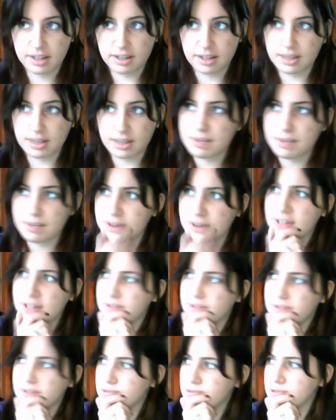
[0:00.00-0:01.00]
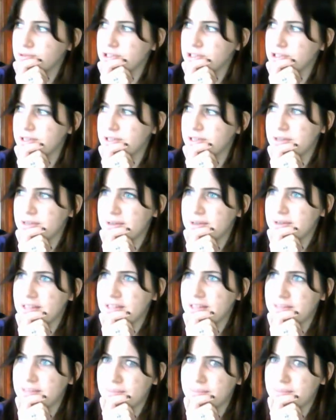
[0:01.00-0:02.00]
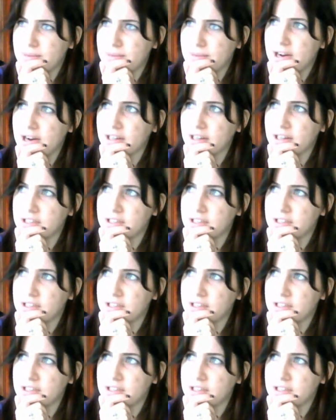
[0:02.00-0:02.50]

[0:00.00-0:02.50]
Thinking about showing you in manga